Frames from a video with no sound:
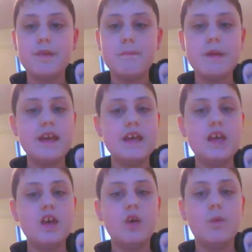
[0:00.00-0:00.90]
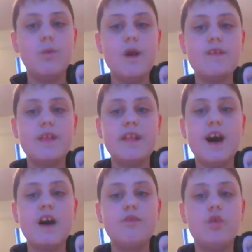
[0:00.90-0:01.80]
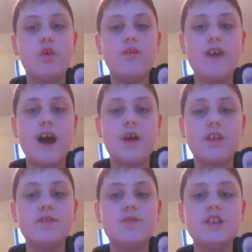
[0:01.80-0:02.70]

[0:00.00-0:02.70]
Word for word: Me, Weatherstar 4000